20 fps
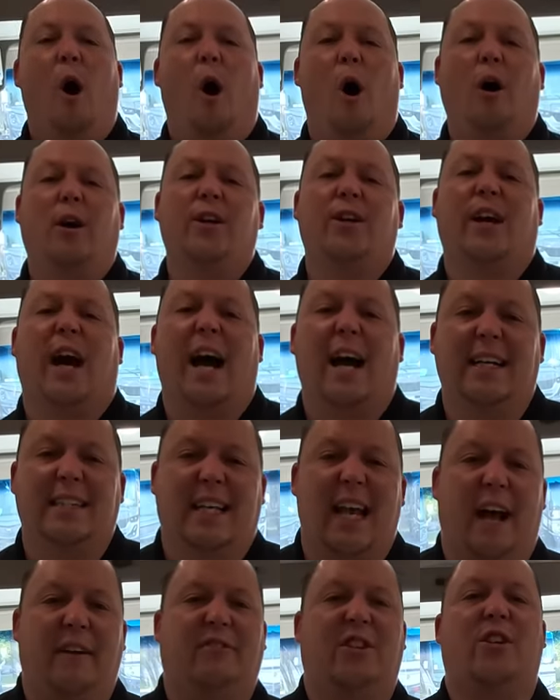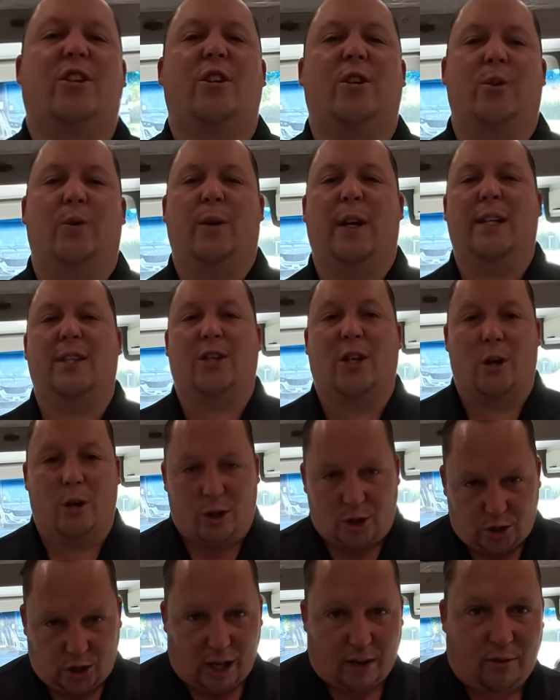all you guys have to do is go
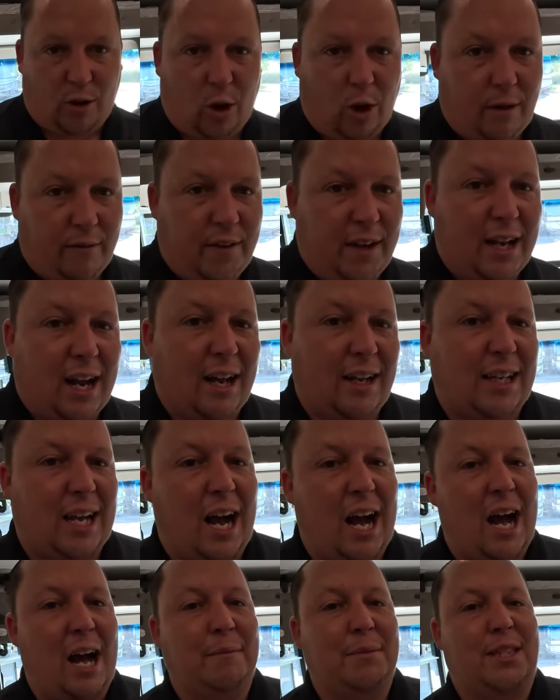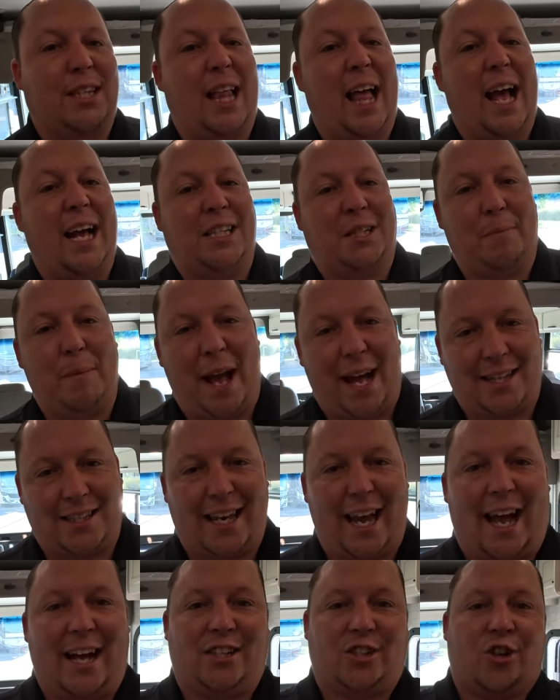to generalrv.com slash
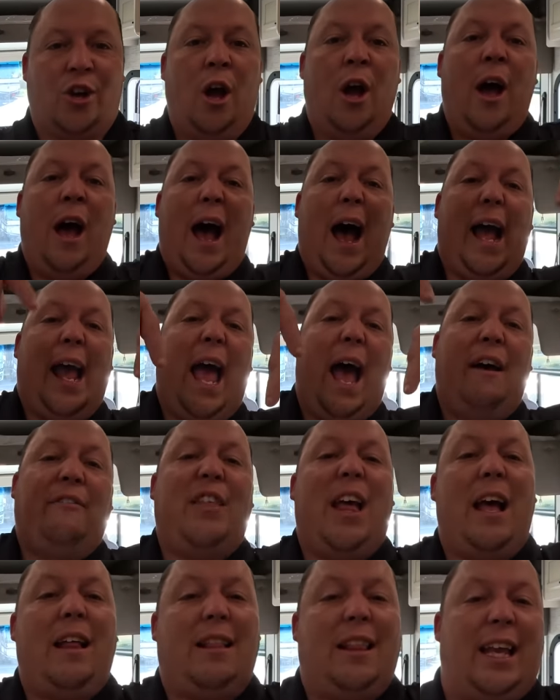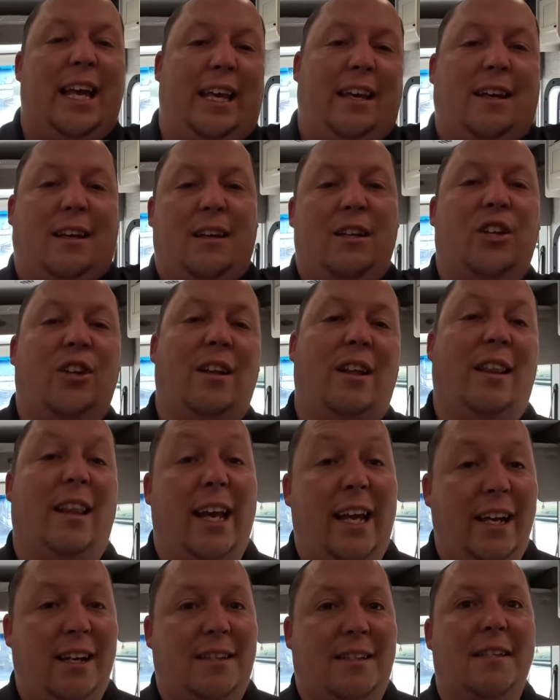mattscash. I have that link
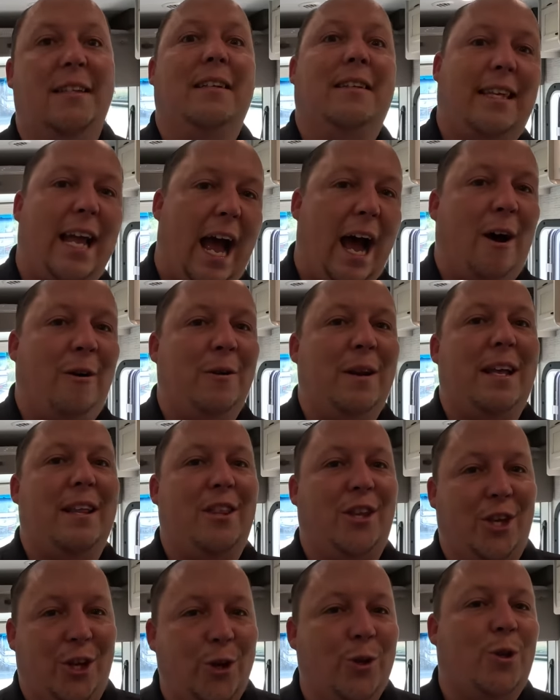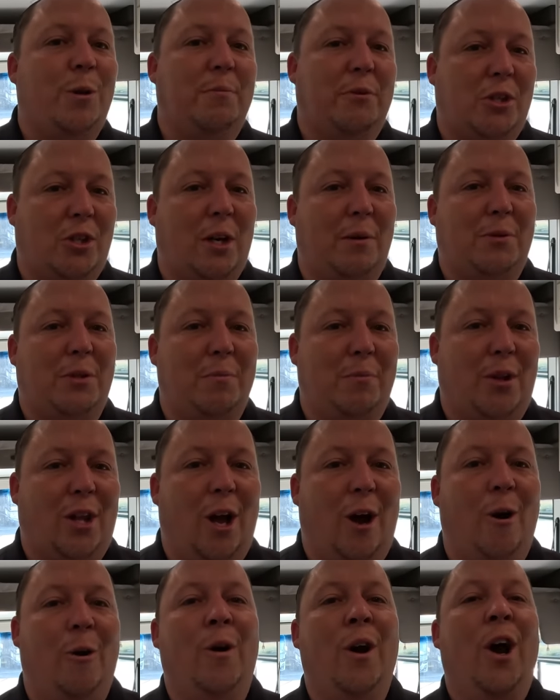linked down in the YouTube description
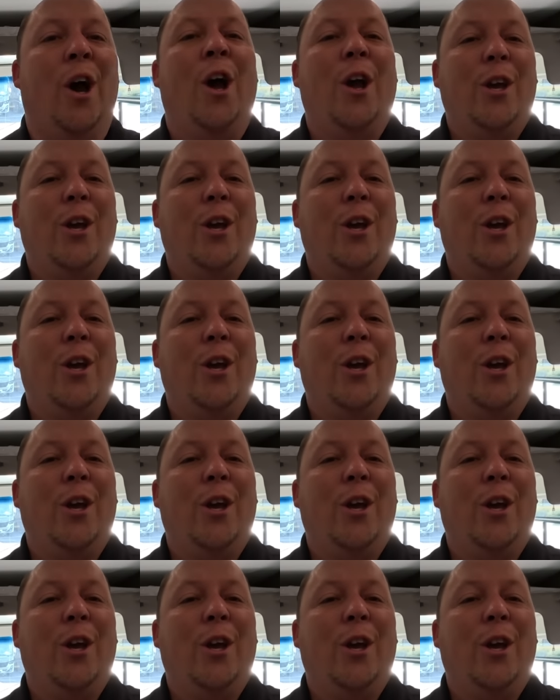below.